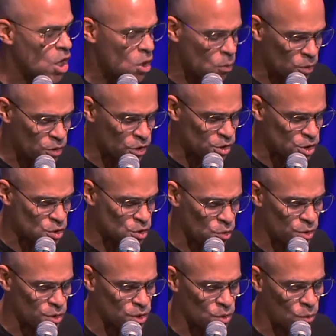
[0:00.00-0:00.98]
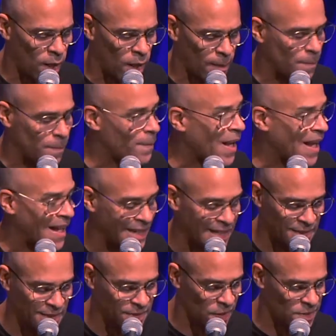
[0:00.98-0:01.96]
With her short, squat
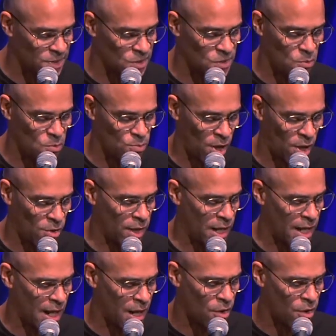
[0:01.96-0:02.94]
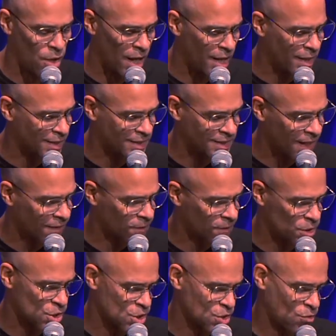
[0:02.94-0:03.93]
body, dusty brown hair, and a
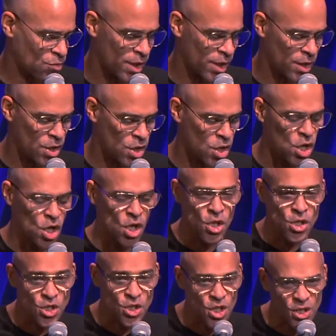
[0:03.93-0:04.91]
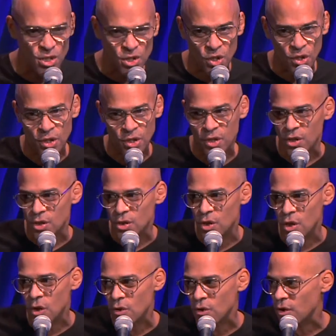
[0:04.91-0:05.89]
devilish grin, she took
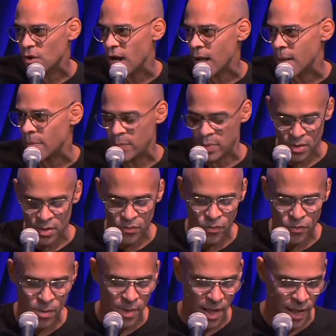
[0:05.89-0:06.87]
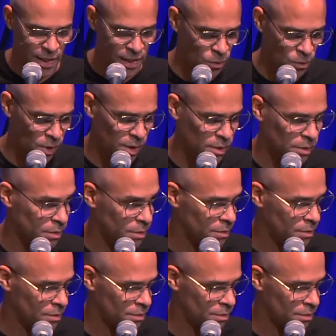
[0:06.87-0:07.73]
no crap from anyone.